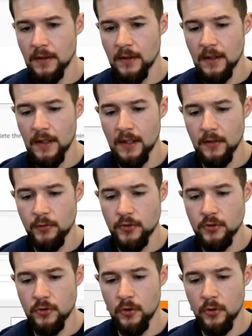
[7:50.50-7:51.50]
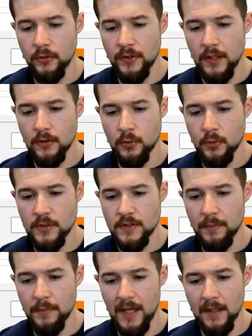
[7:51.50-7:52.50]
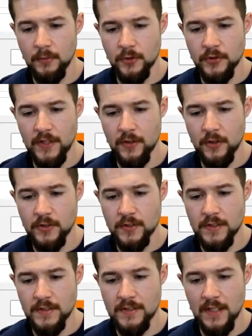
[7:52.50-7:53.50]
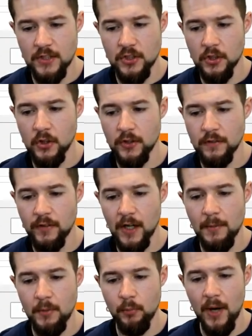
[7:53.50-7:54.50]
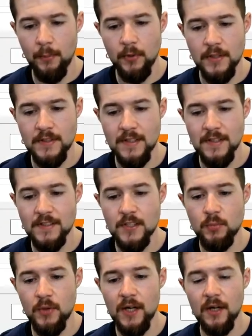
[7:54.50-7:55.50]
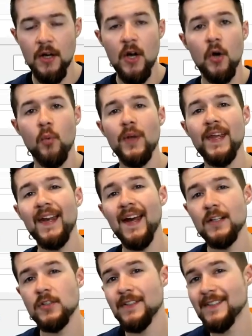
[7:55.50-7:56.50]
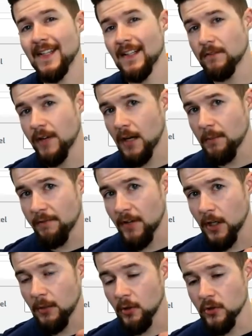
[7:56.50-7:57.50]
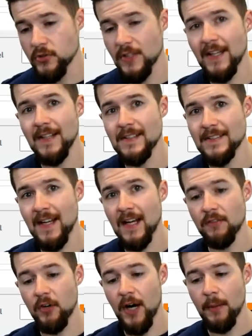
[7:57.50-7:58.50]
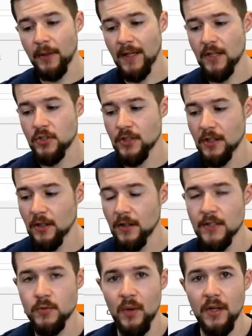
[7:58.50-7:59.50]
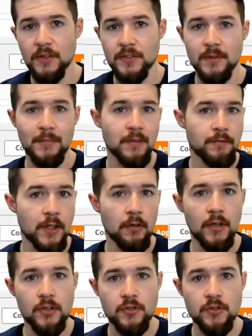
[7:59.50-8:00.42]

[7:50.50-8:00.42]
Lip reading: and then if we scroll down towards the bottom, you'll see there's this section called environment properties. And this is where we can actually set environment variables inside of our application here, as well as some configuration